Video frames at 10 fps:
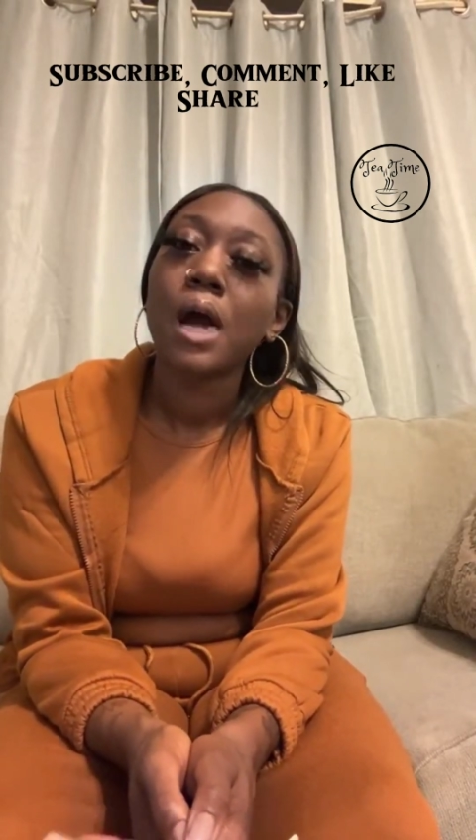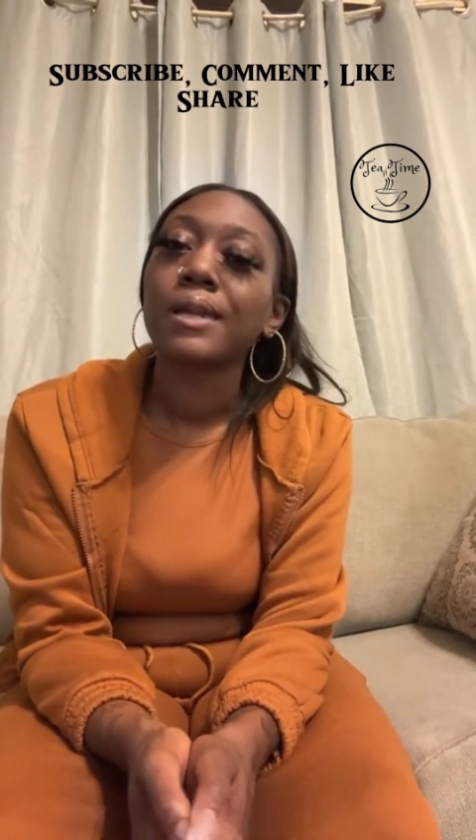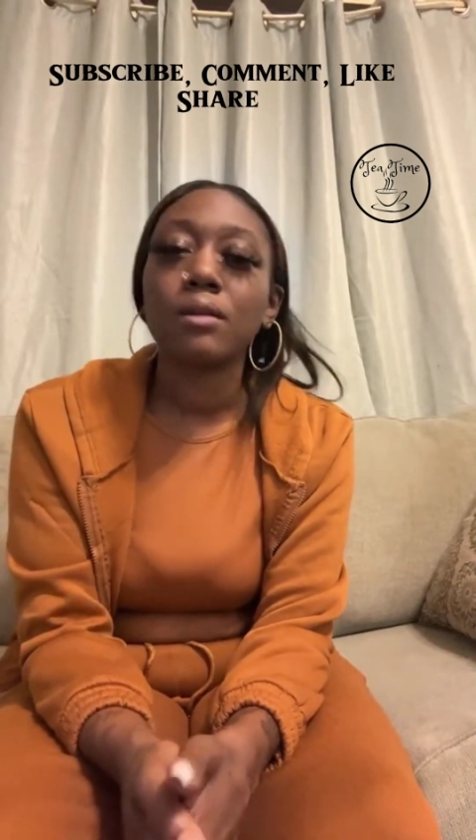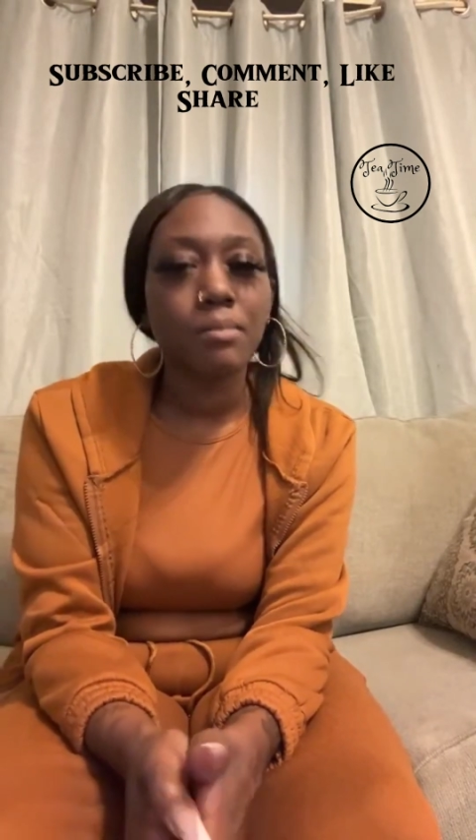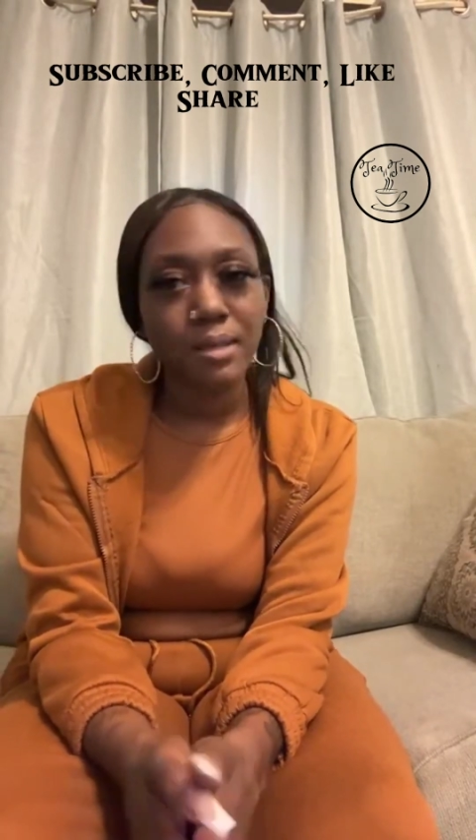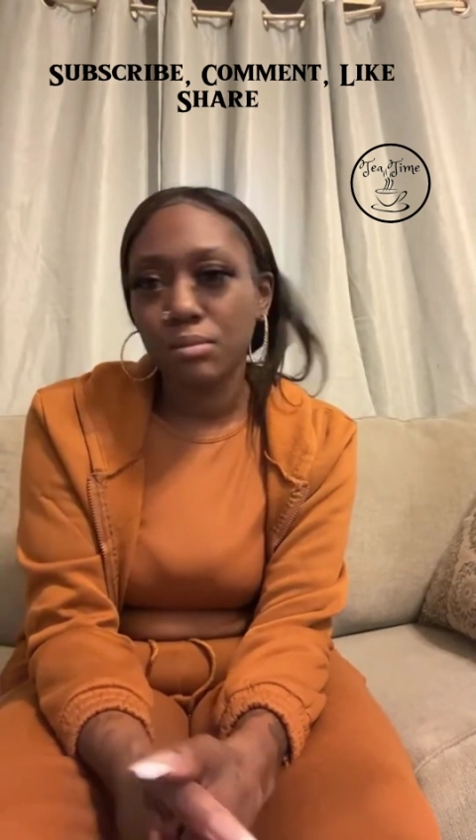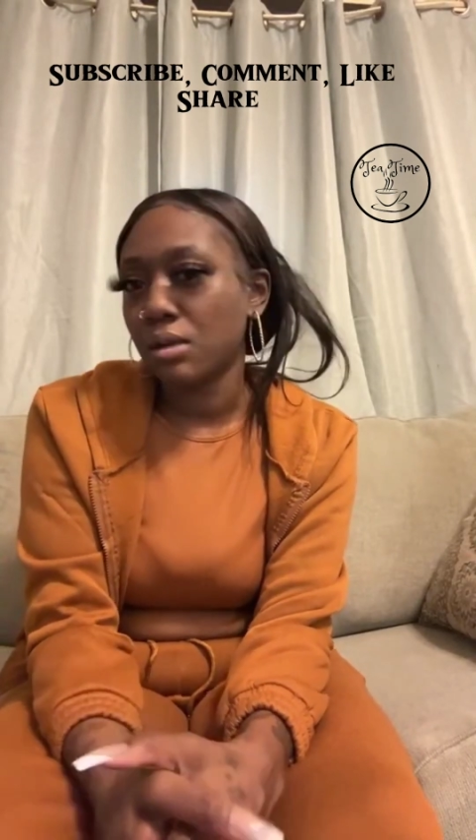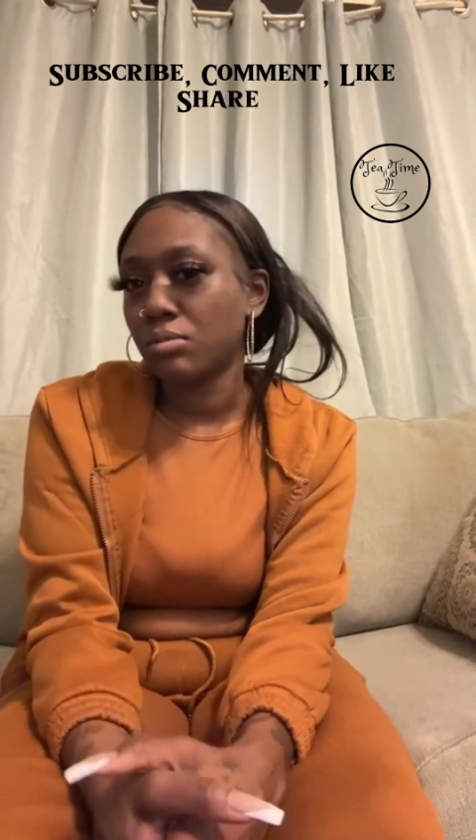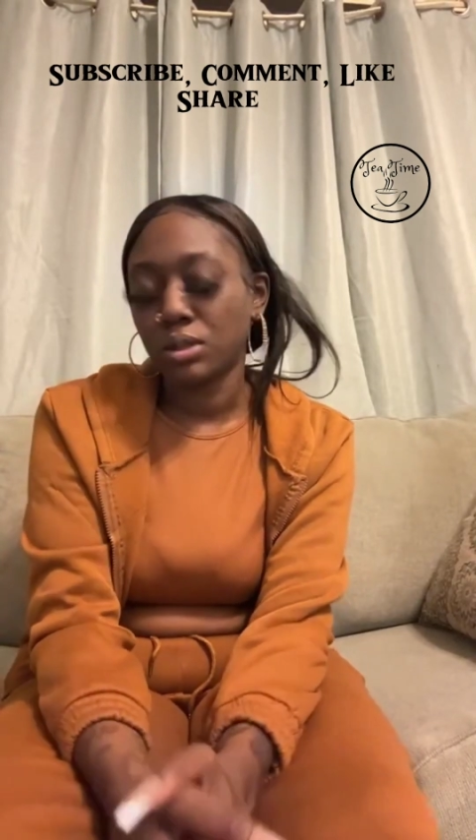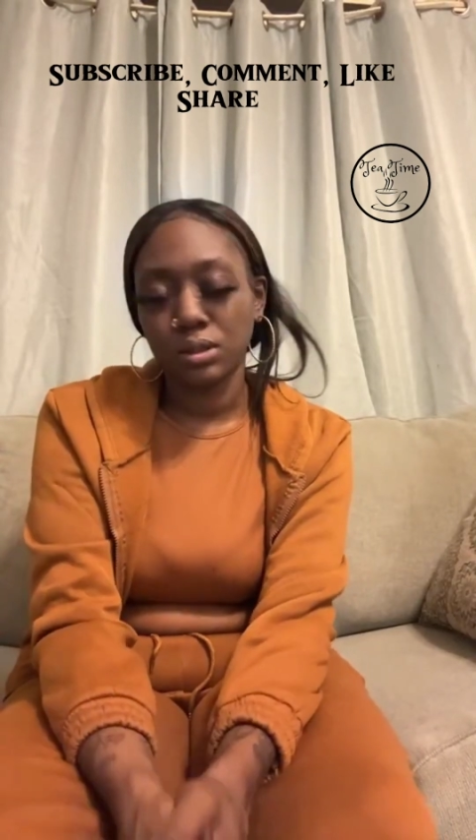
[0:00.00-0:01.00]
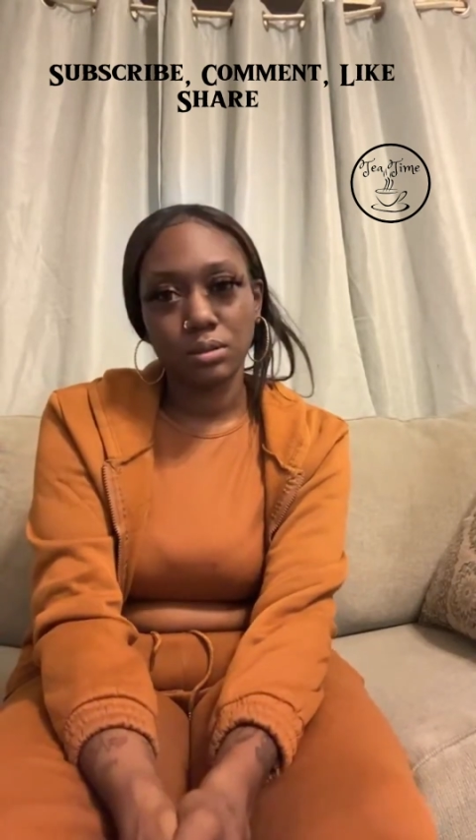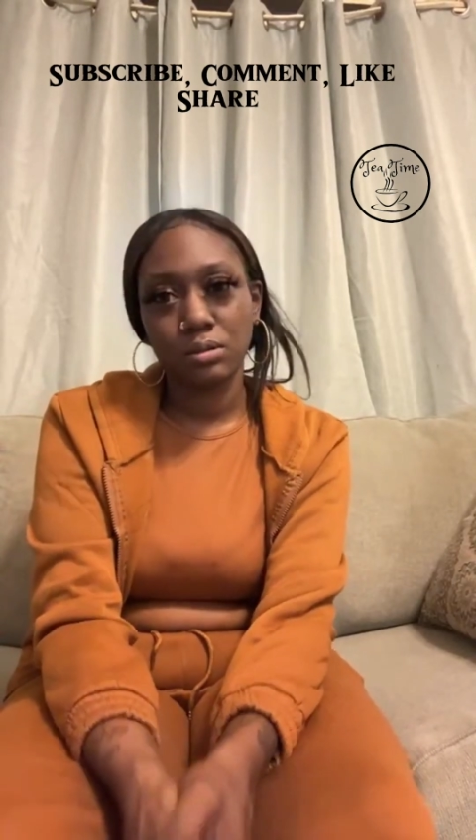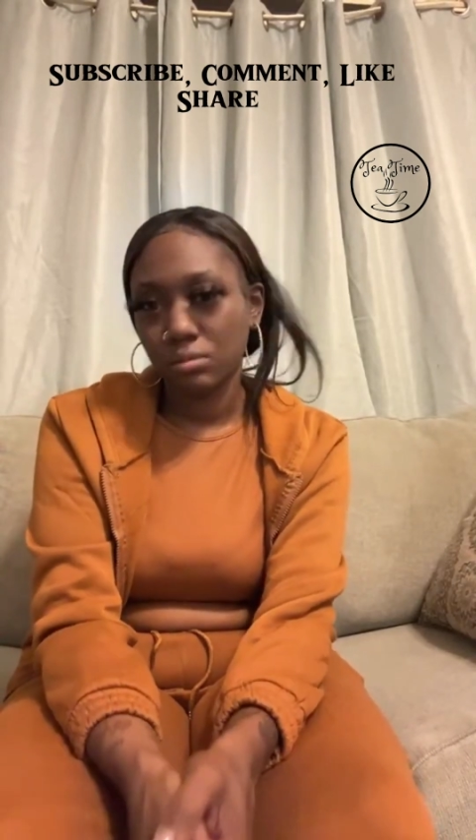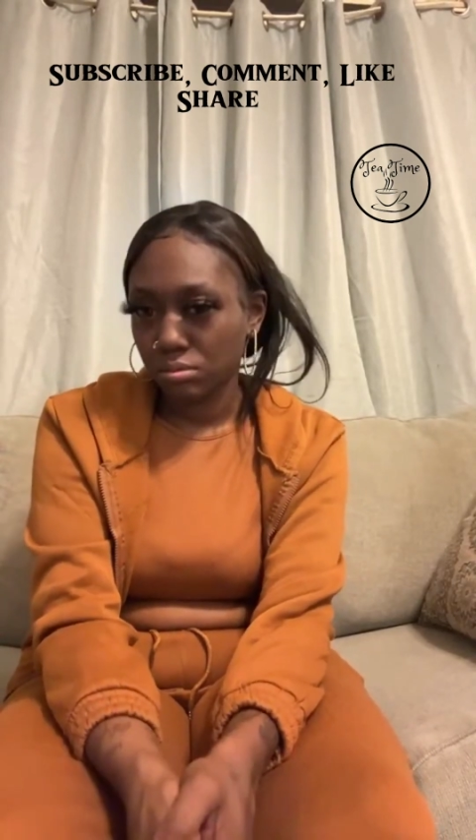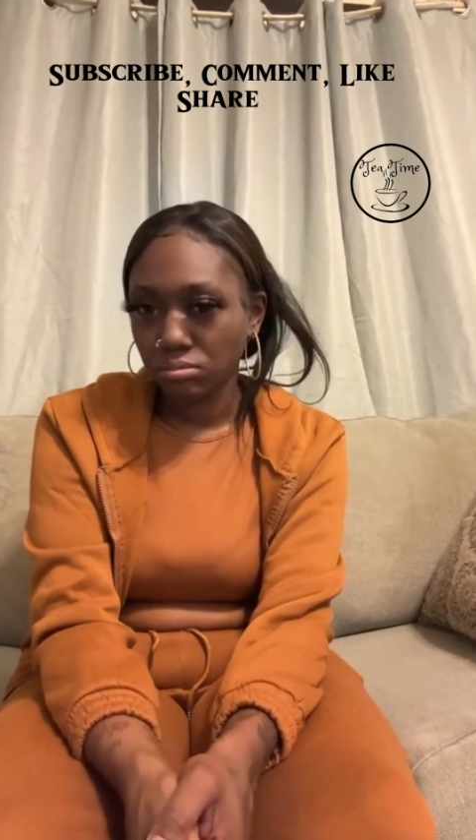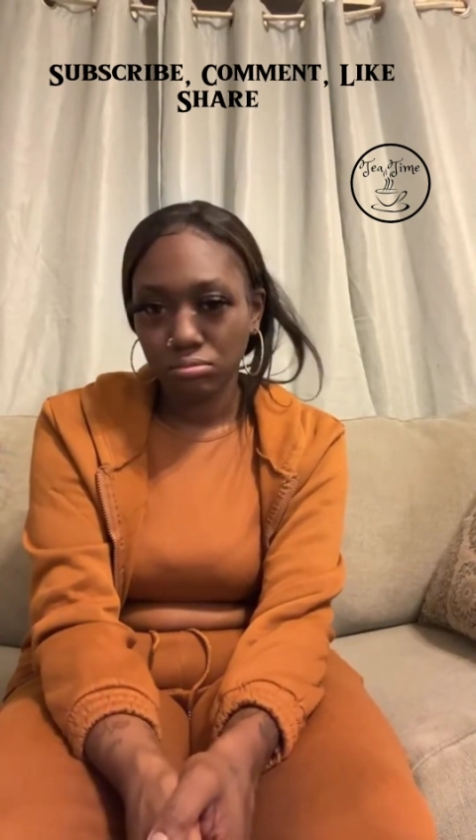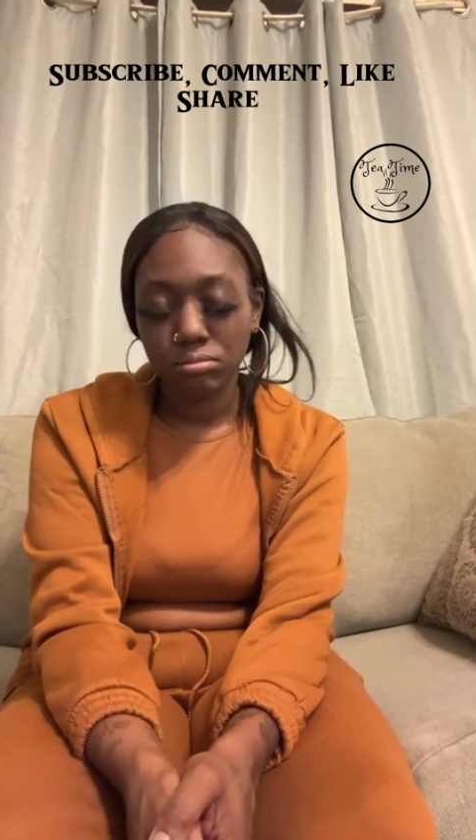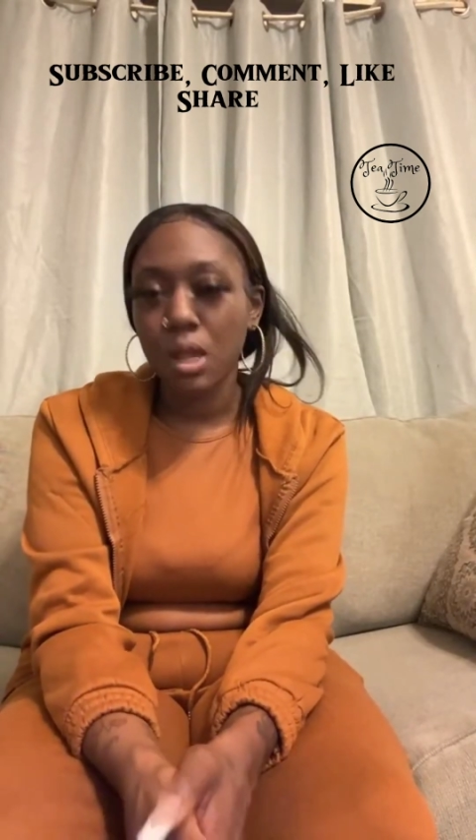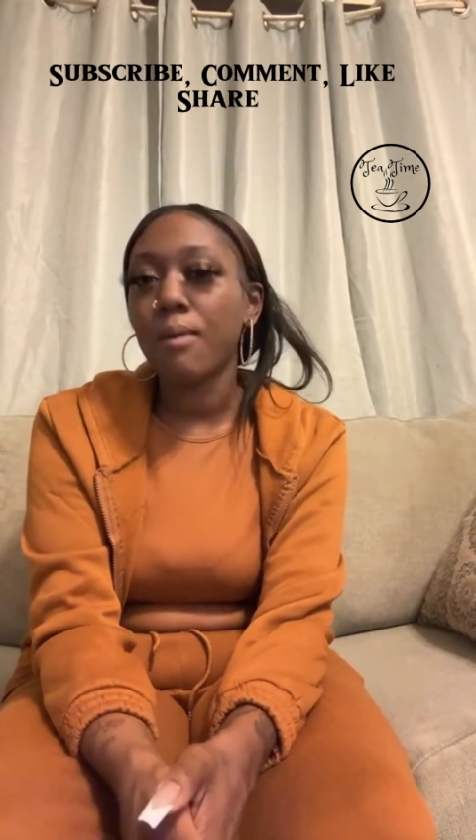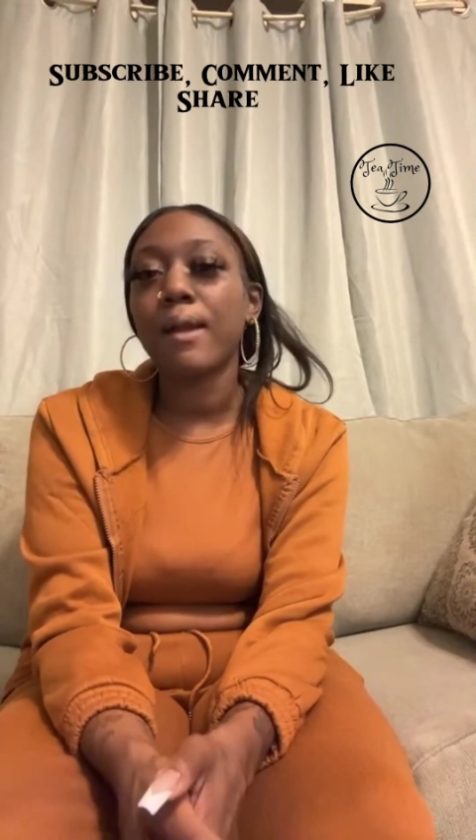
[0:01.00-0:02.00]
Don't keep asking me dumb questions.
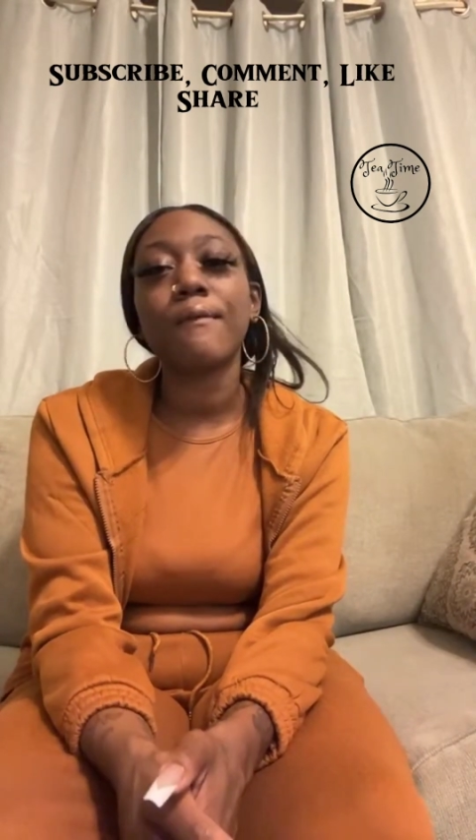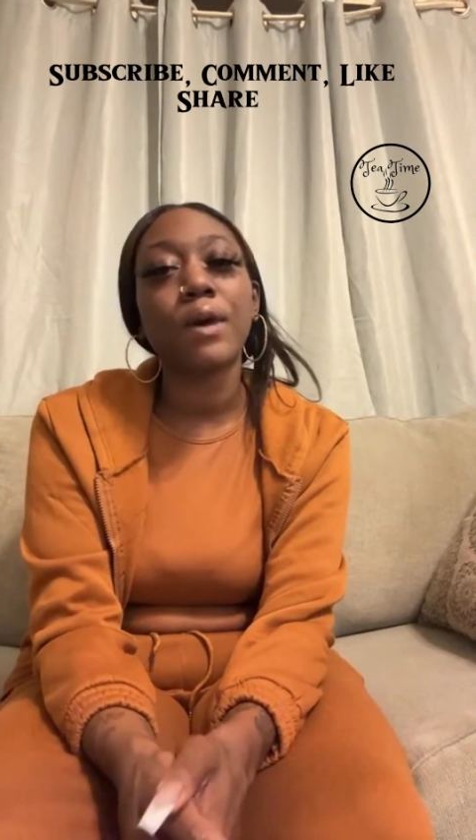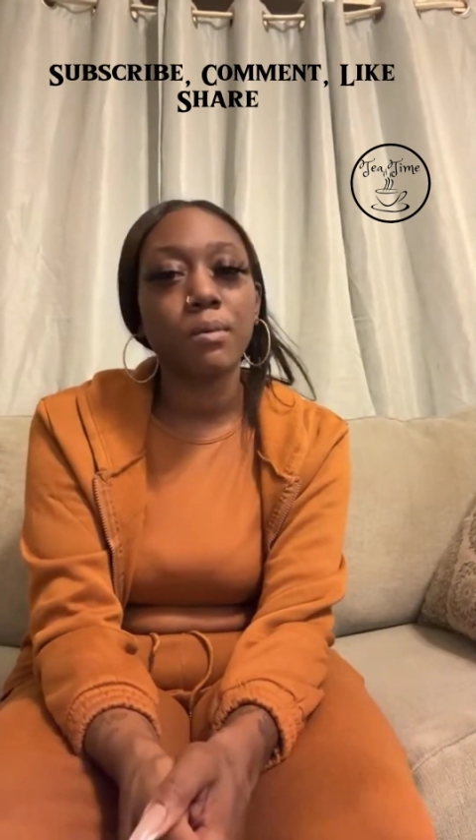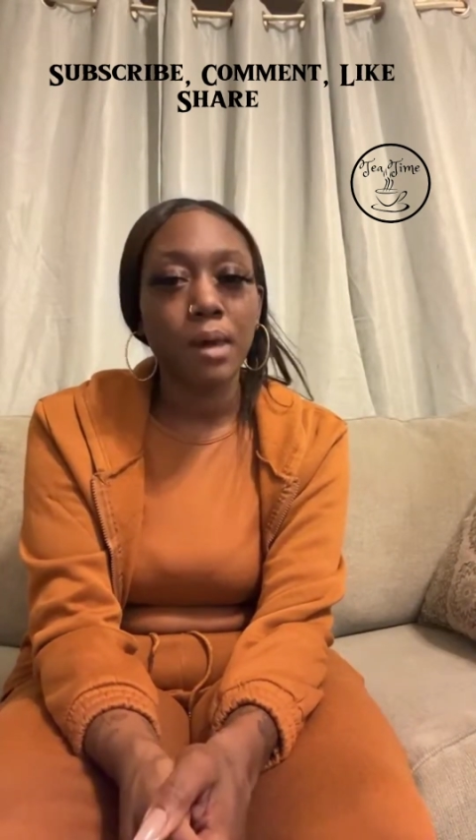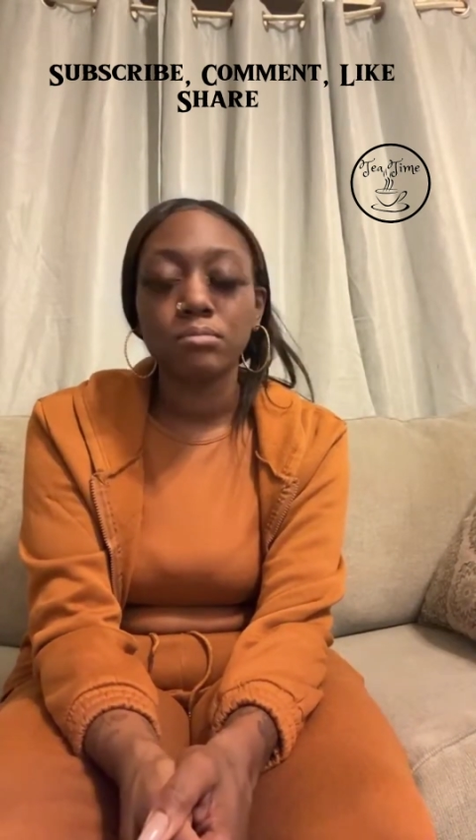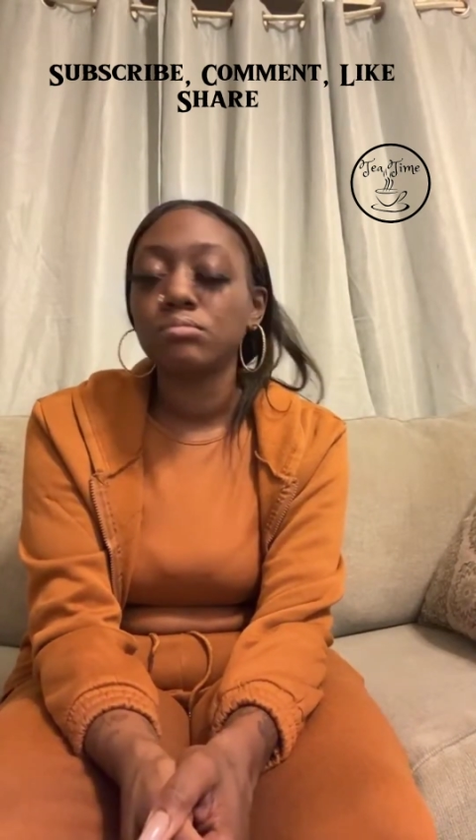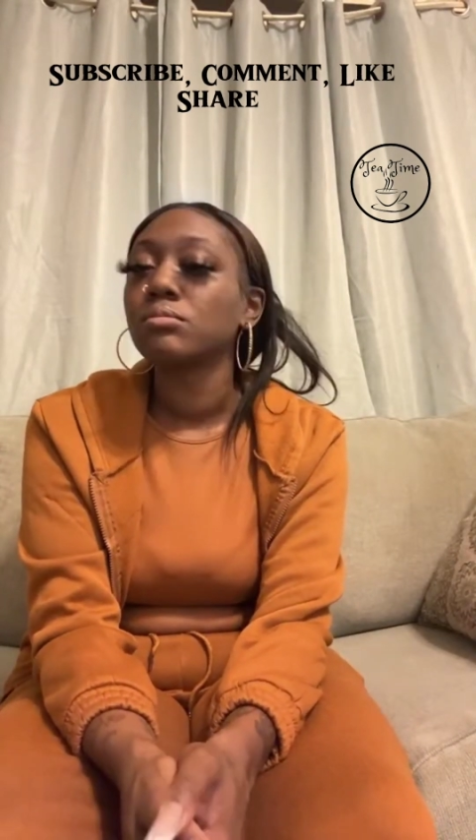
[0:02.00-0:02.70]
No, I don't fuck with mom.